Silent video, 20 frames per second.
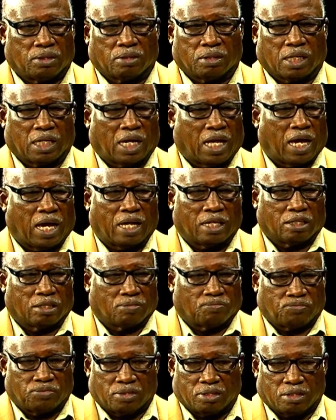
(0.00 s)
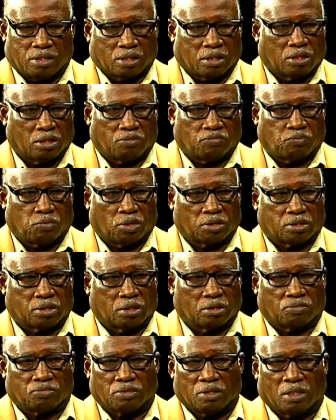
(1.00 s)
and I had the good fortune
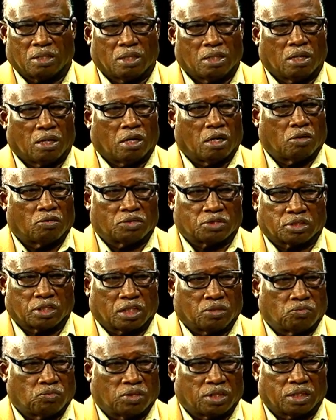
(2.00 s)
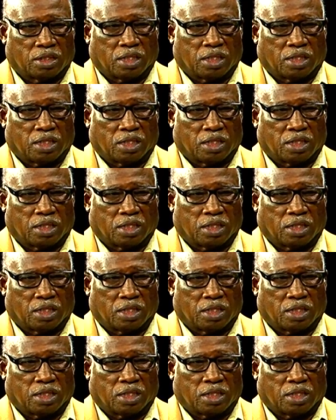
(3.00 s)
of all of a sudden one